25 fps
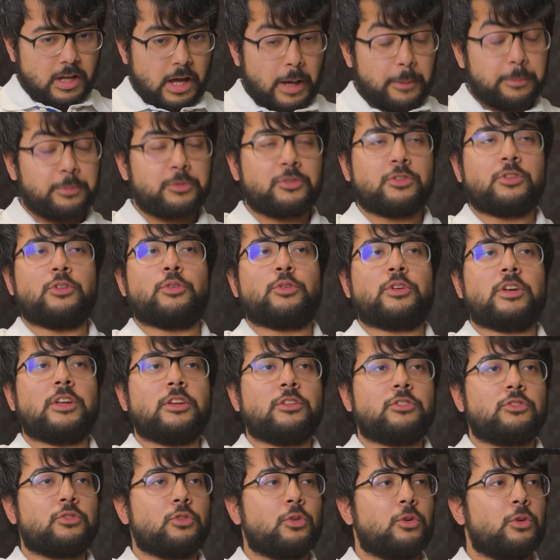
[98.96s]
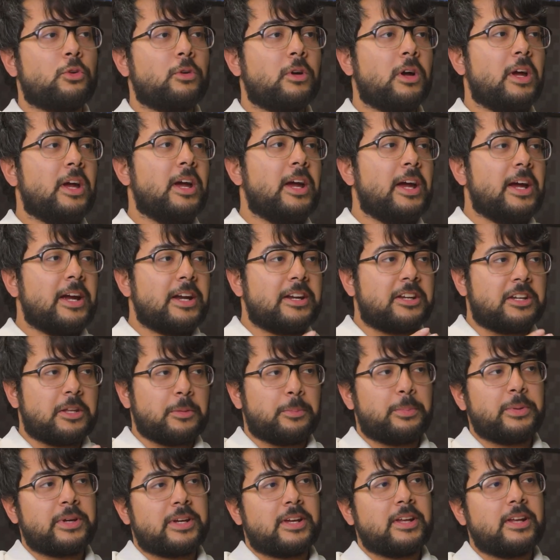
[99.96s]
Absolutely. So
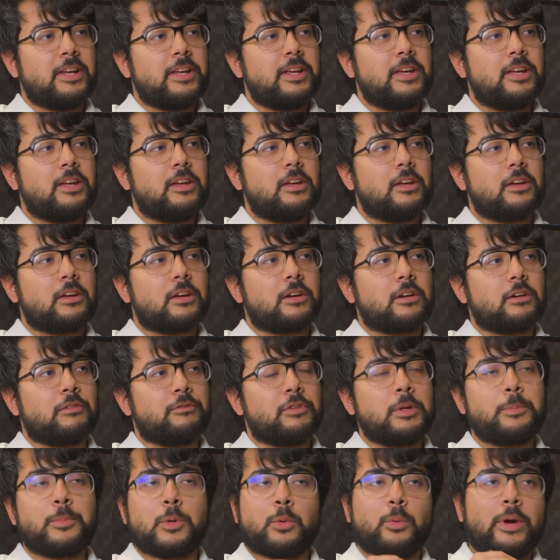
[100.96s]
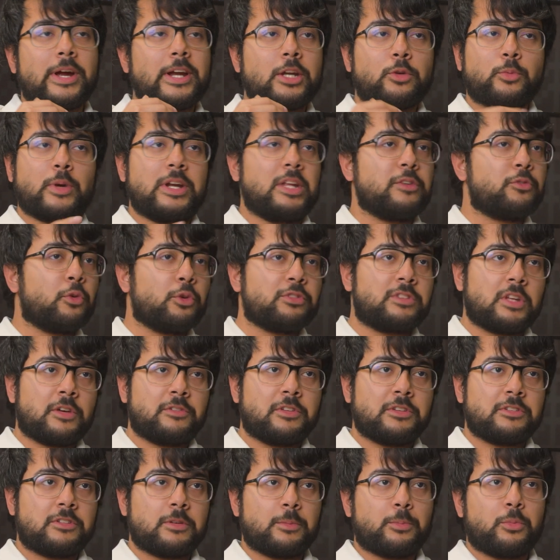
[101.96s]
typically we provide
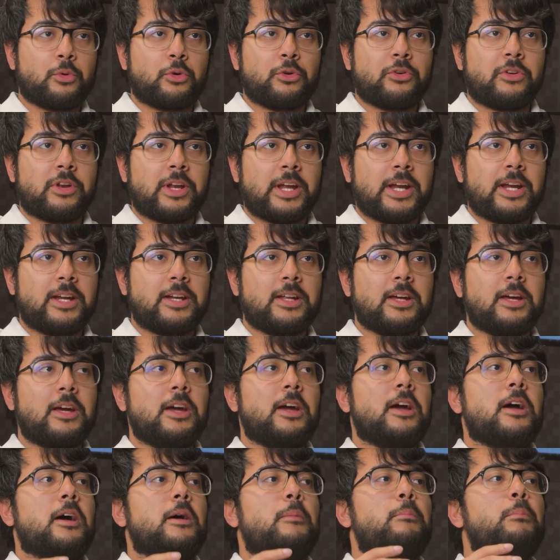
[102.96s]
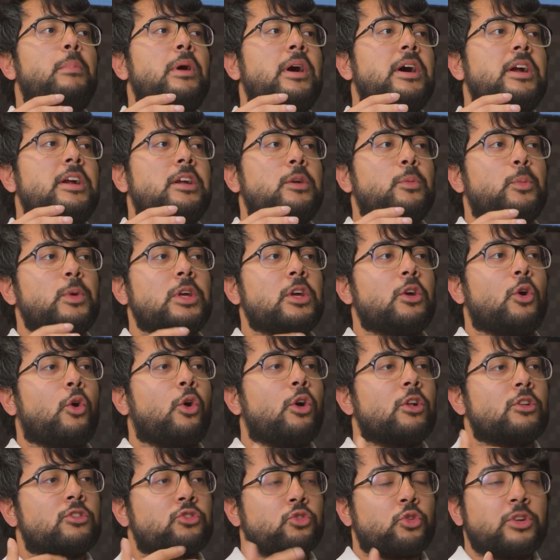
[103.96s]
24/7 support, right? But we
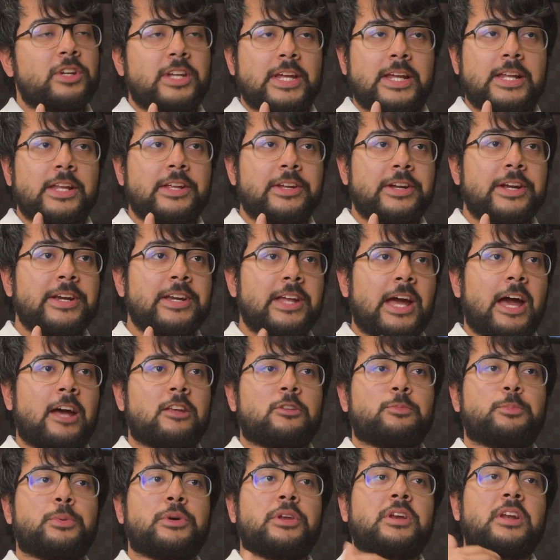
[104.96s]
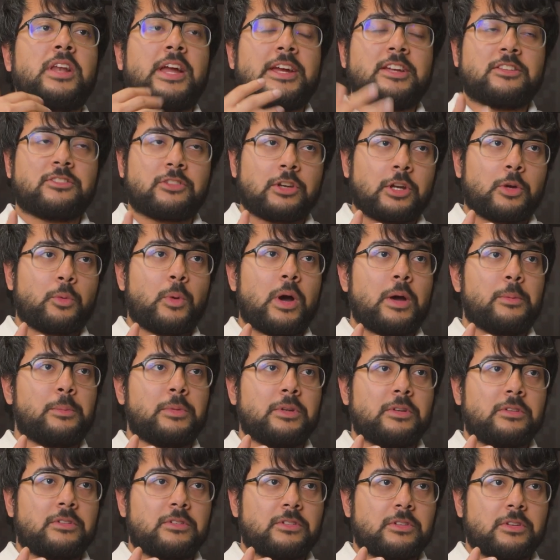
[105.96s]
also tailor it as per client's
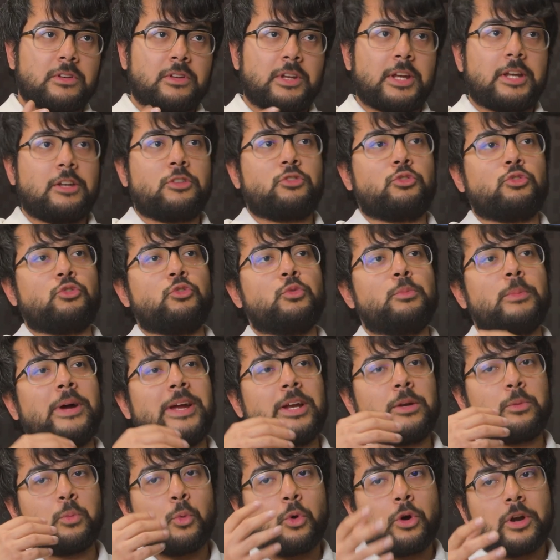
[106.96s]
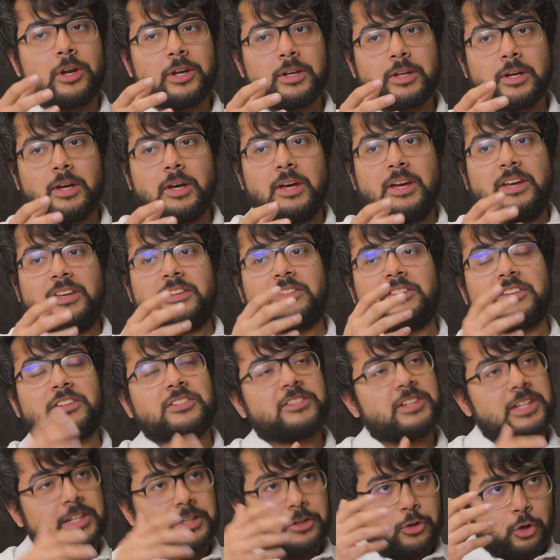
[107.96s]
requirements, right? So you might want
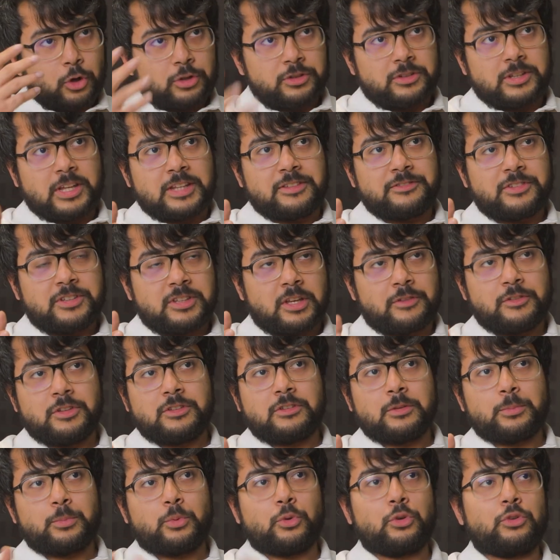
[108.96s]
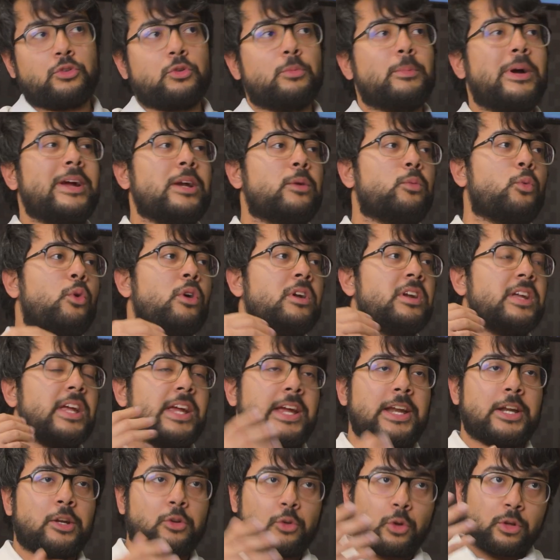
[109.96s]
16/7 support, you might want
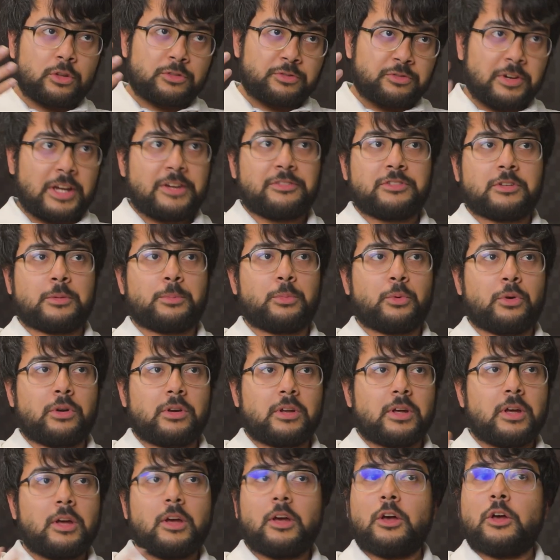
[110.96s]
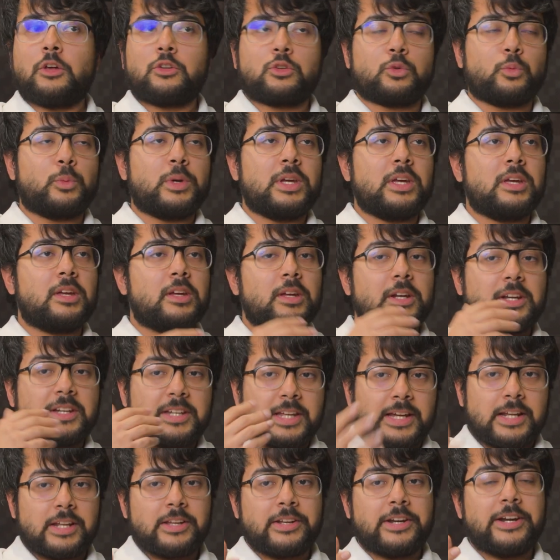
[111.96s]
8/5 support. So we
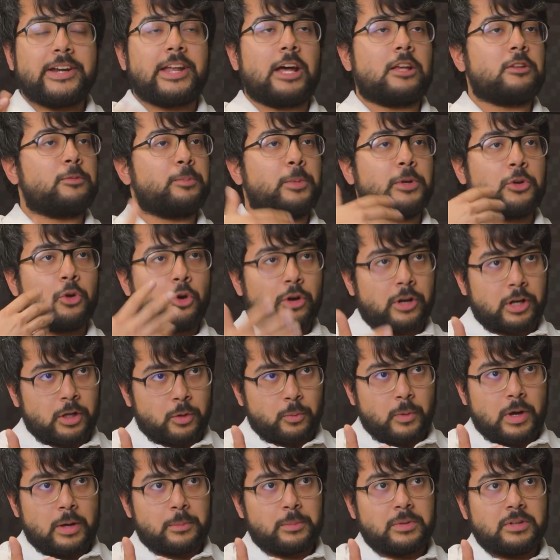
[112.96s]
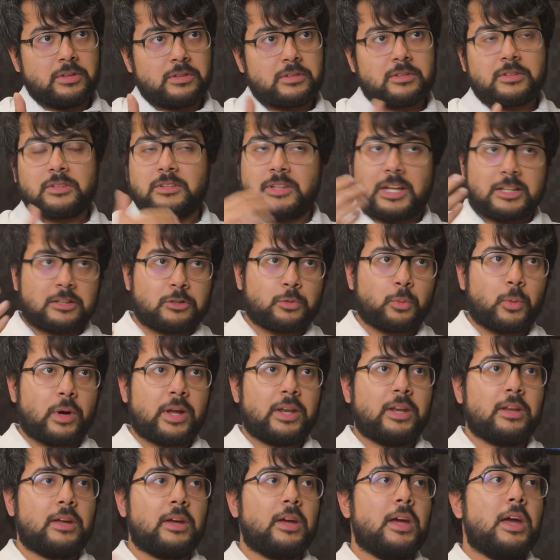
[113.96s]
tailor it as per your requirements, that's
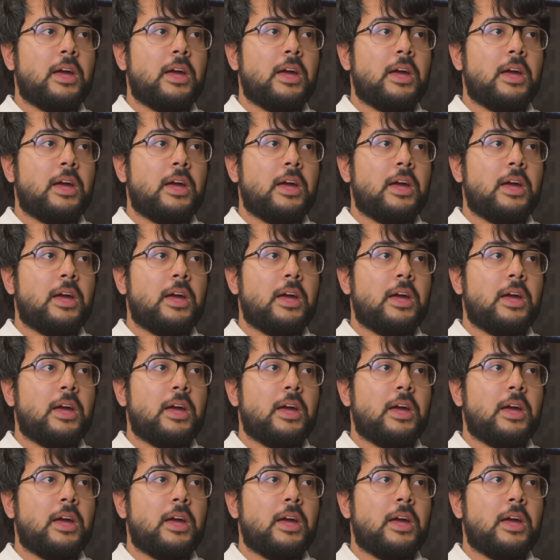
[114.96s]
one.